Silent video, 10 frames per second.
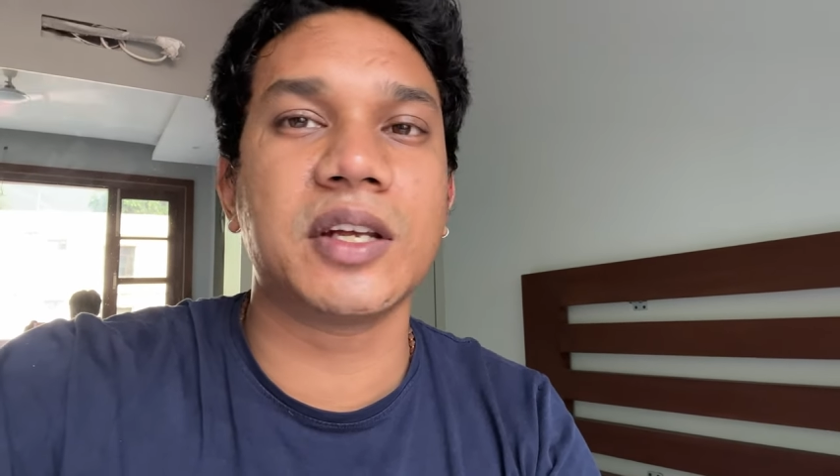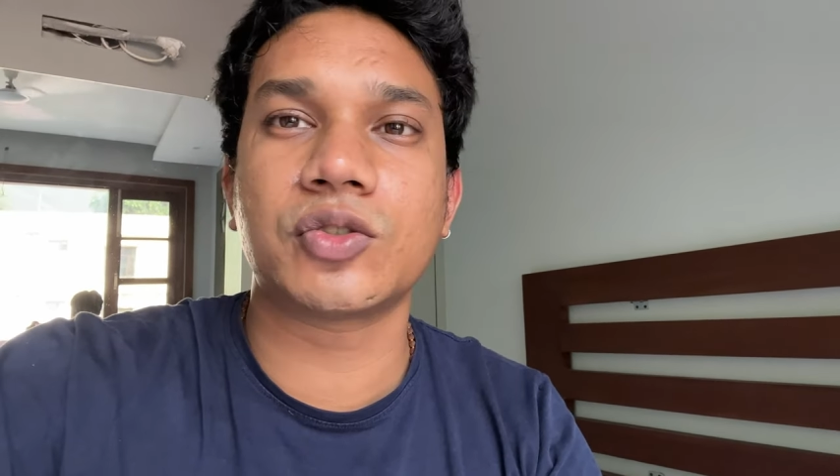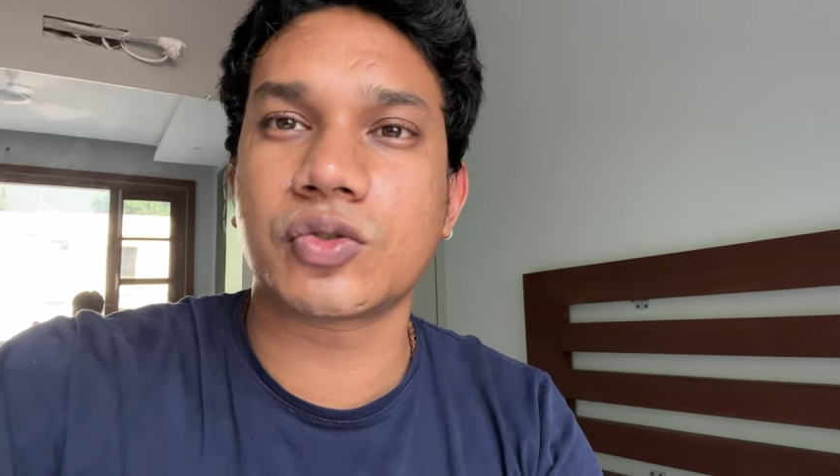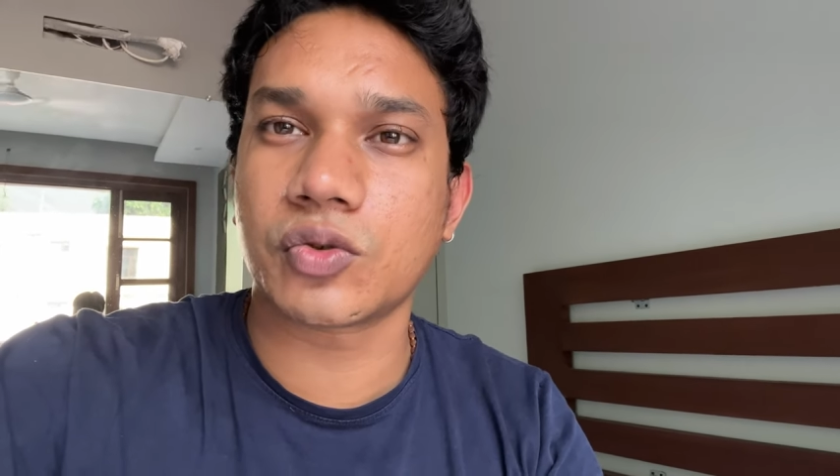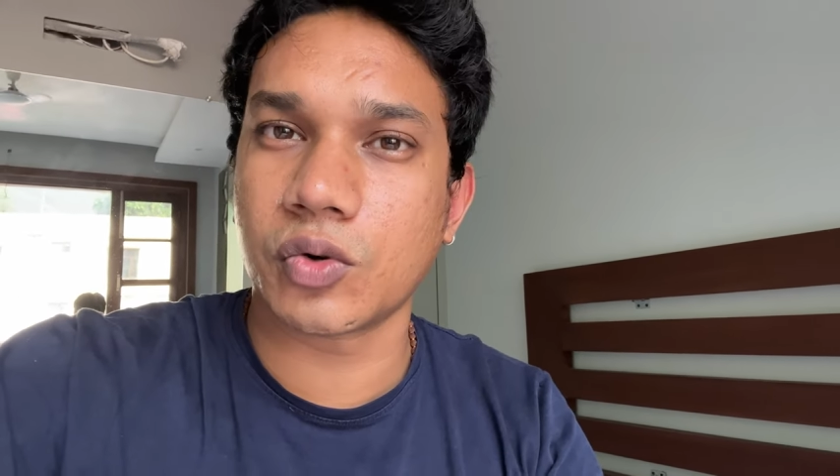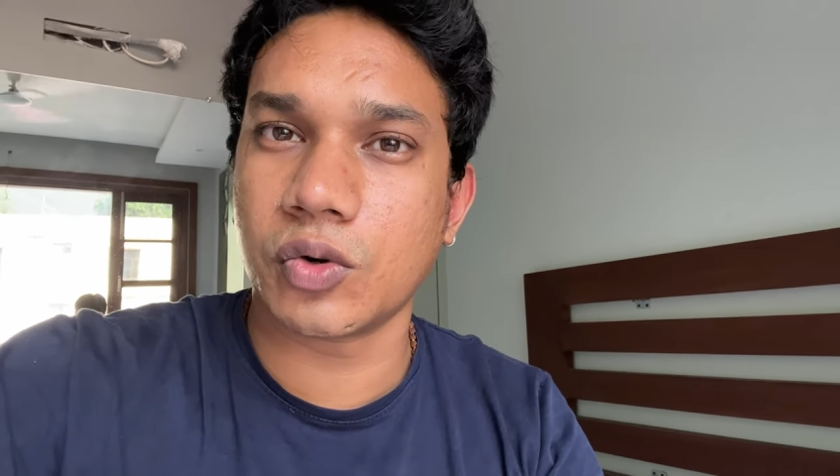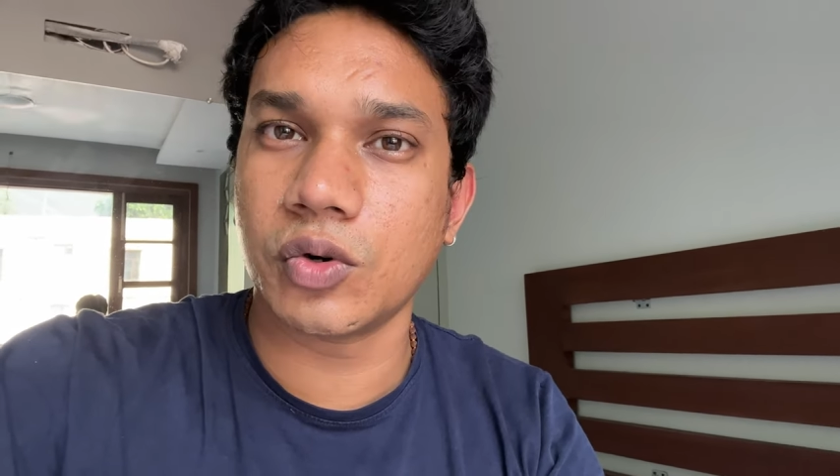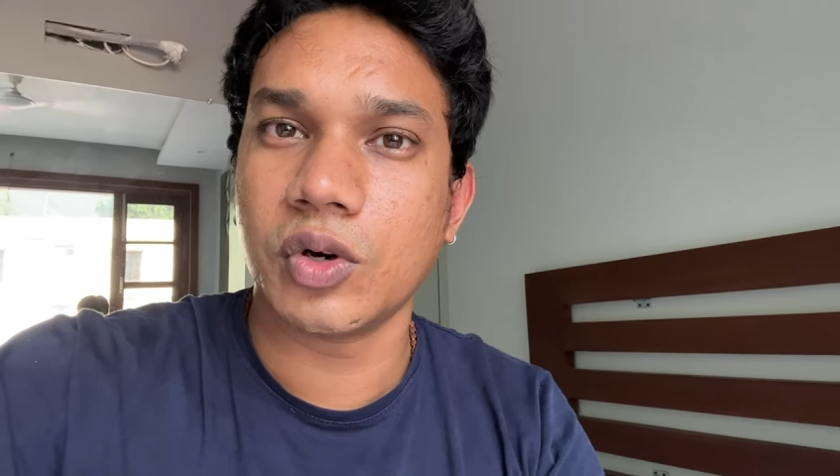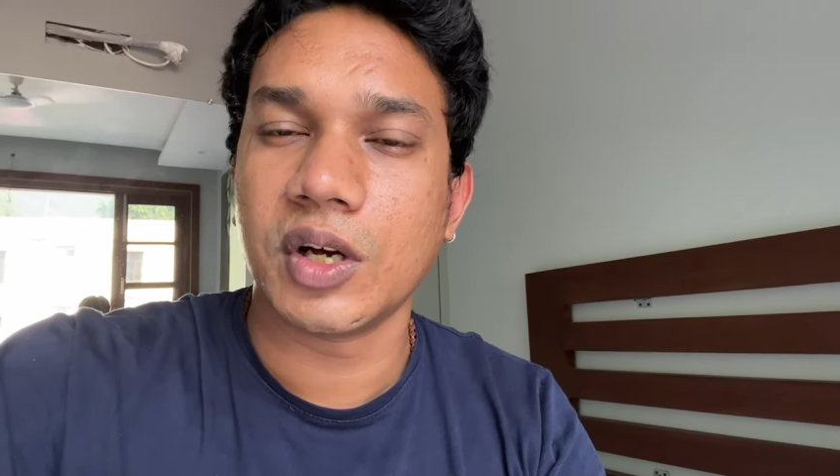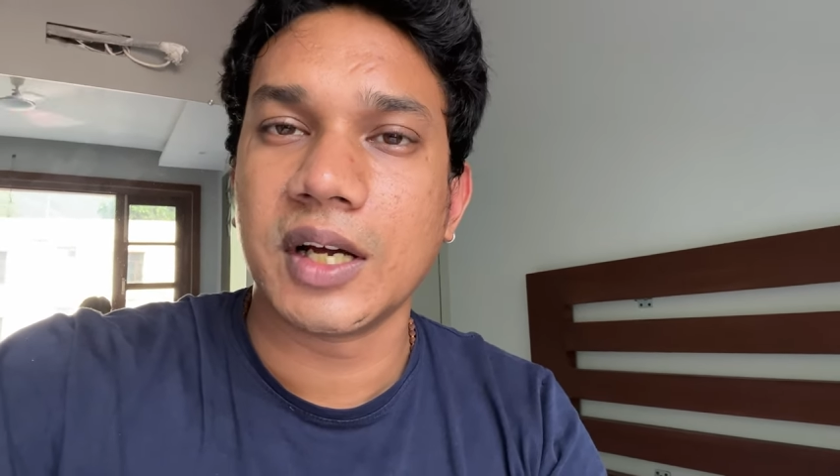it's true
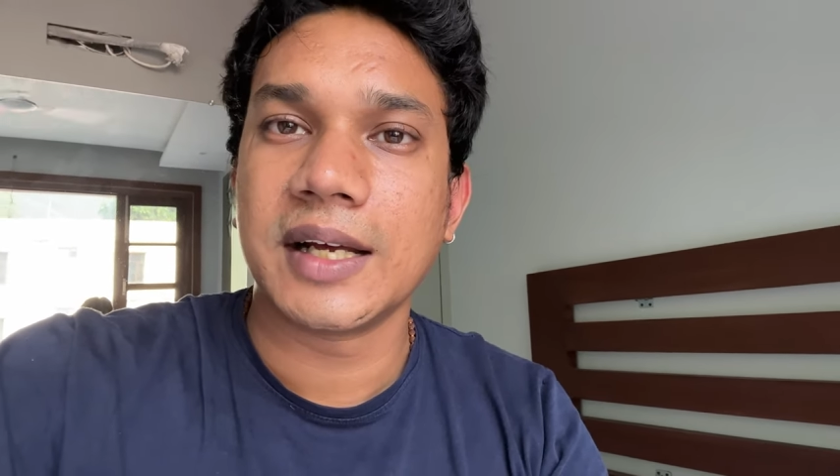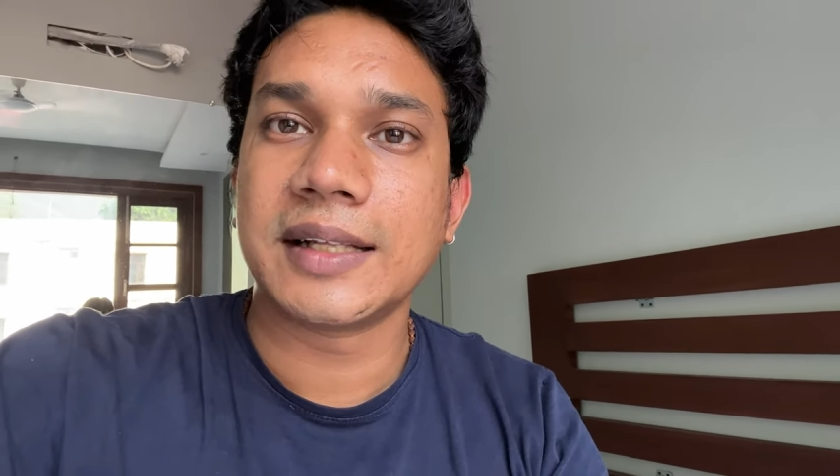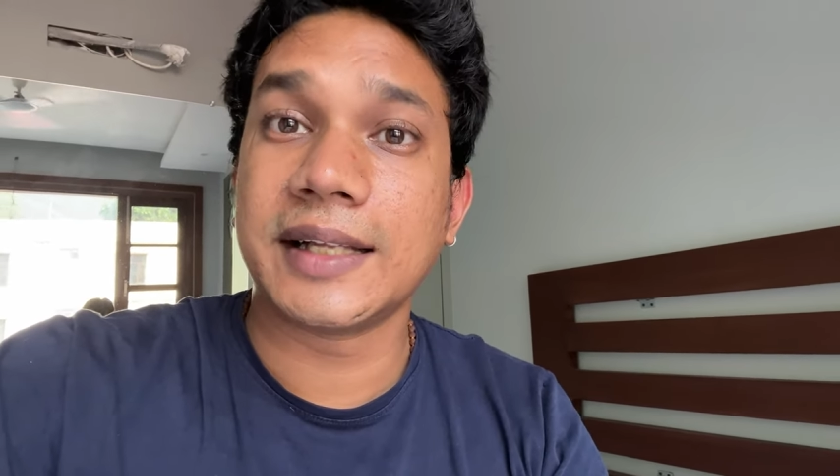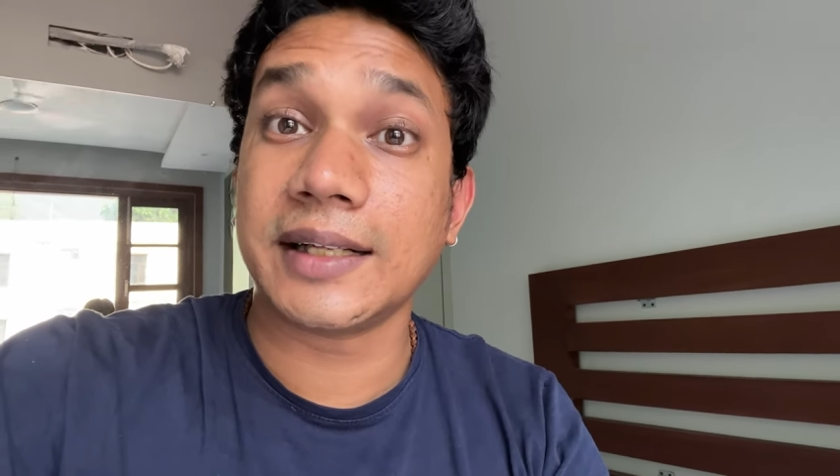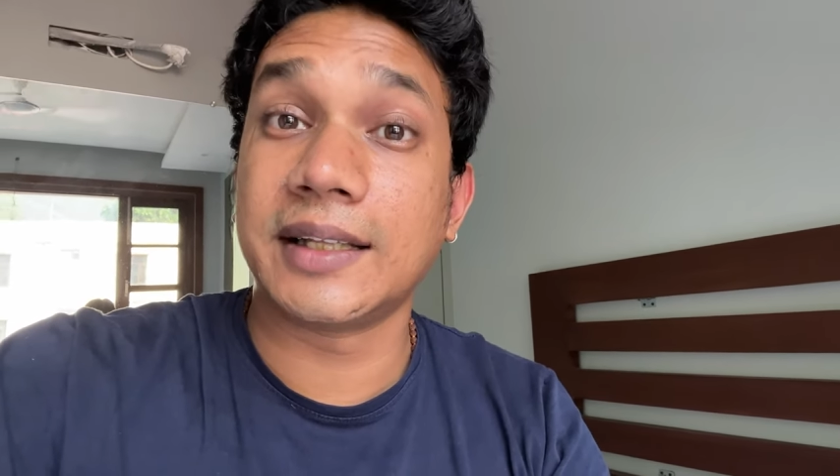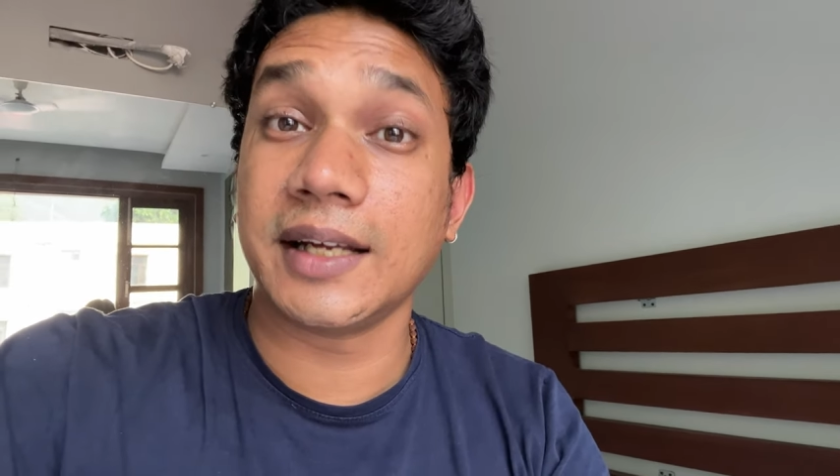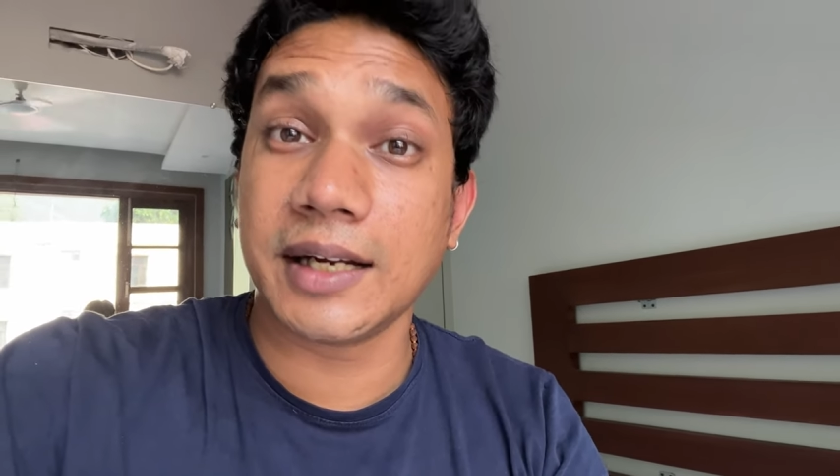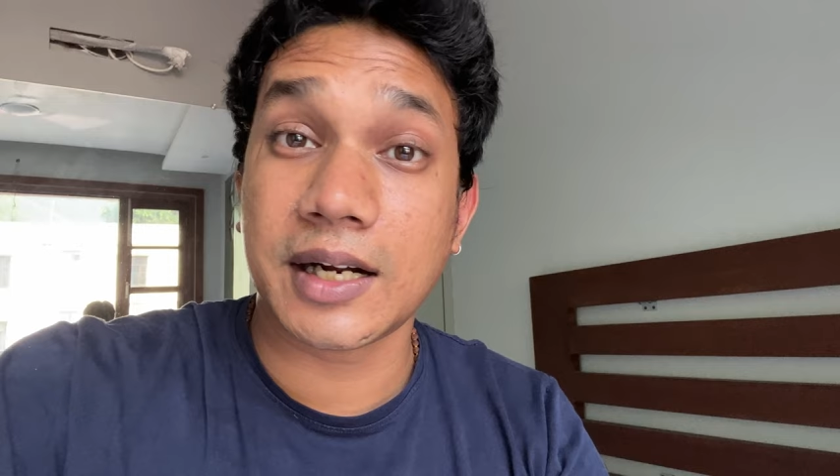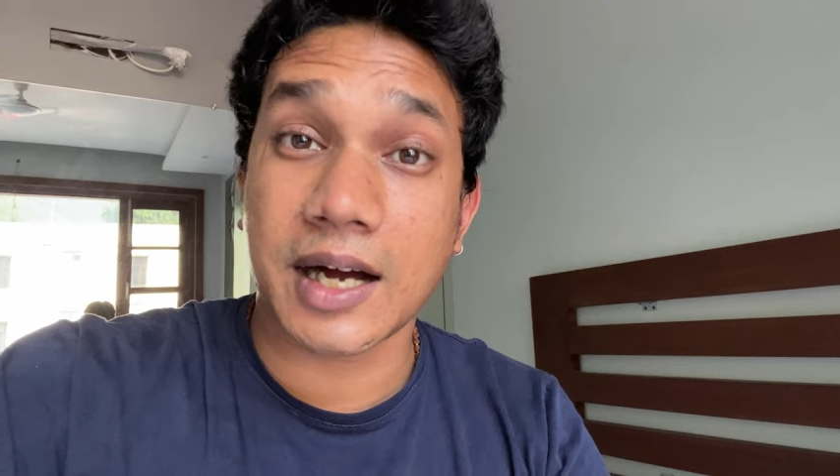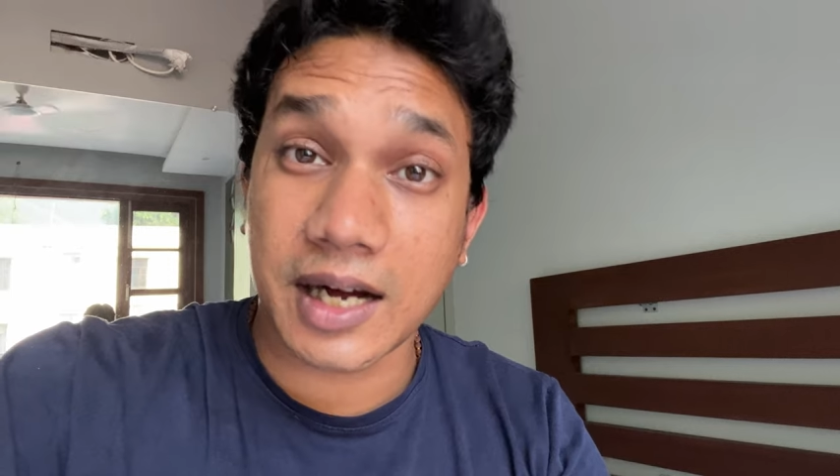that
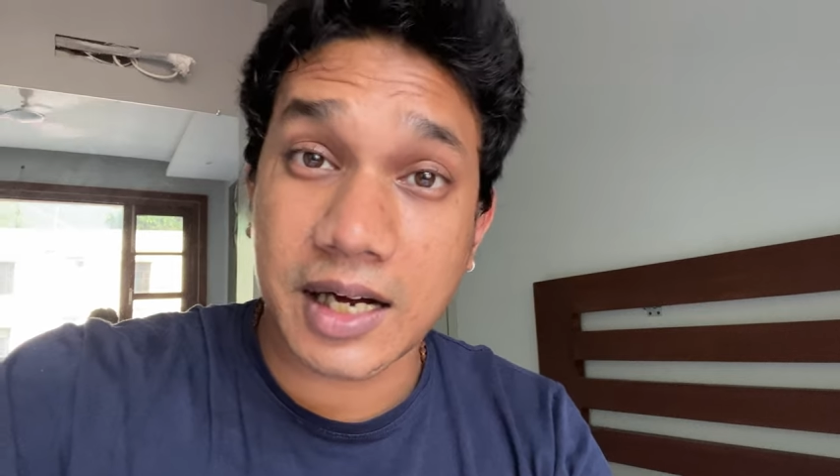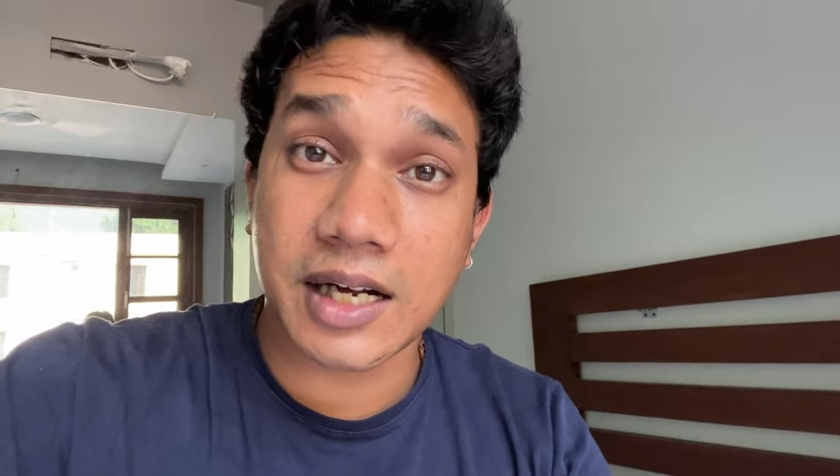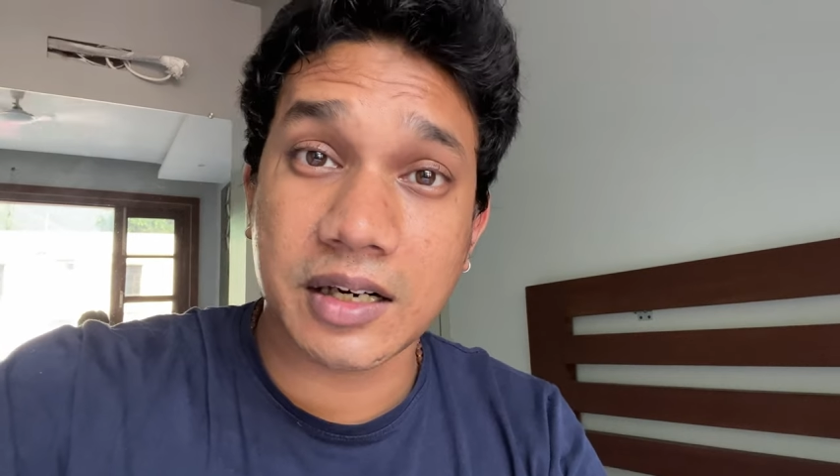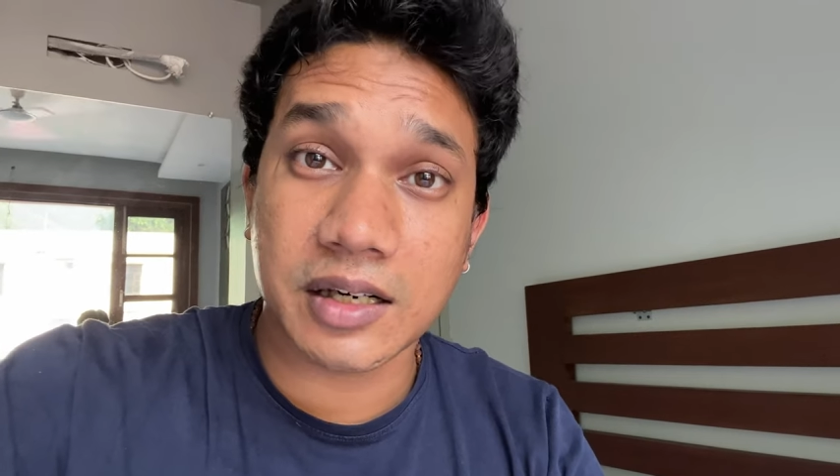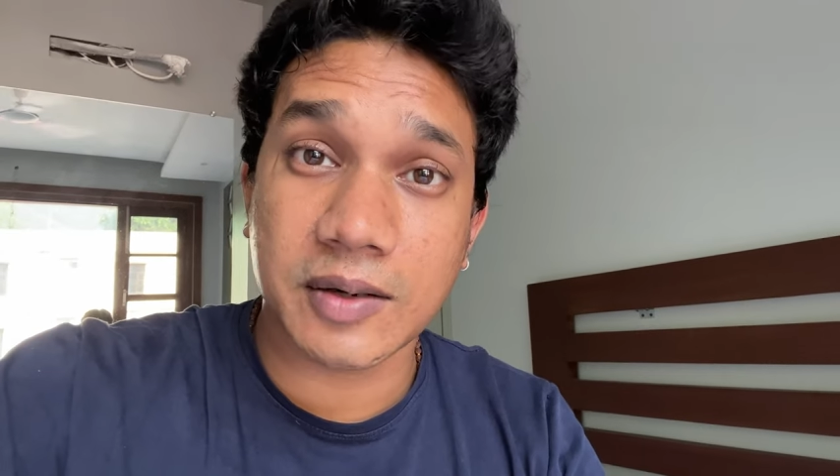there are